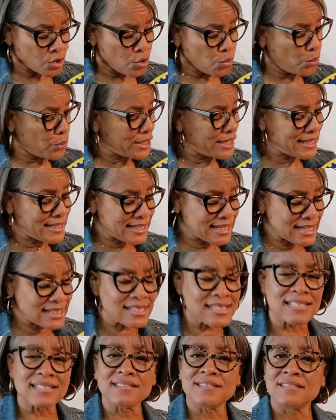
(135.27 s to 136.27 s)
when it
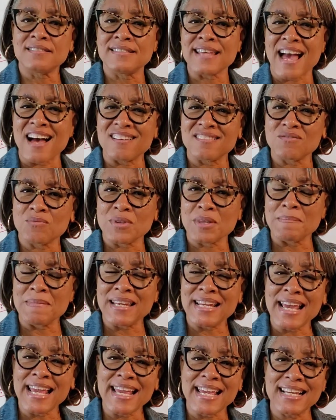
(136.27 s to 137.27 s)
gets down, when the
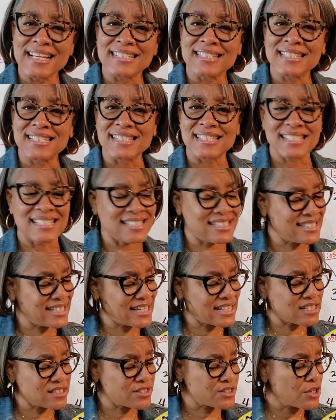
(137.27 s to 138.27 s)
minute hand gets to the
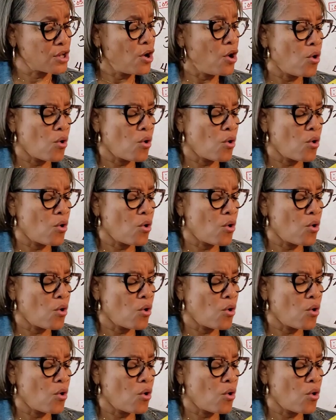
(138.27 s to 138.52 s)
6,